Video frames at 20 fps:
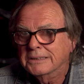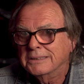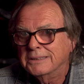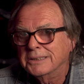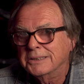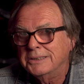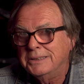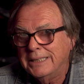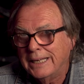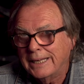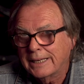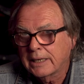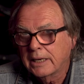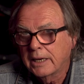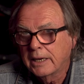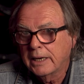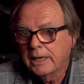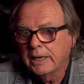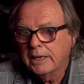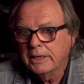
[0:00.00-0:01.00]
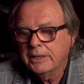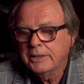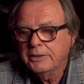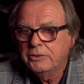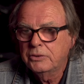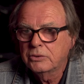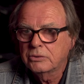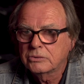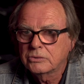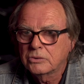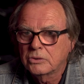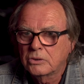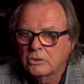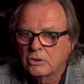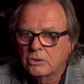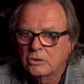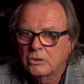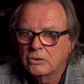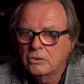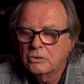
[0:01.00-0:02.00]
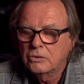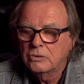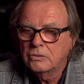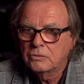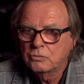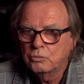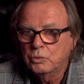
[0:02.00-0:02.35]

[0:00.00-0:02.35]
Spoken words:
the decade of,